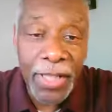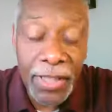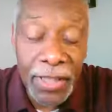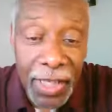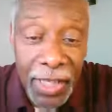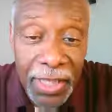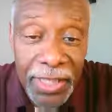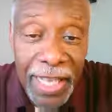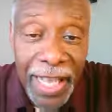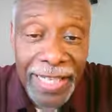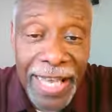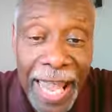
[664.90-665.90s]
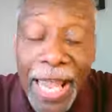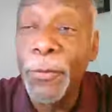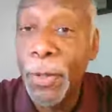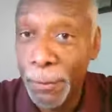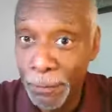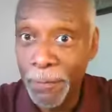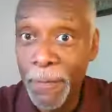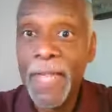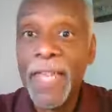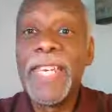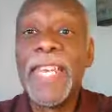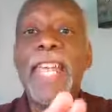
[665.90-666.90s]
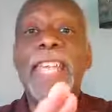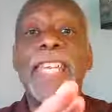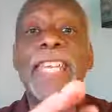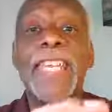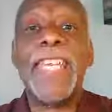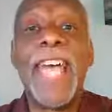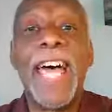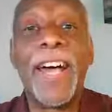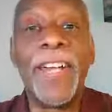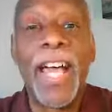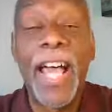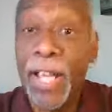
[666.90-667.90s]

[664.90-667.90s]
Lud, and Aram. Now,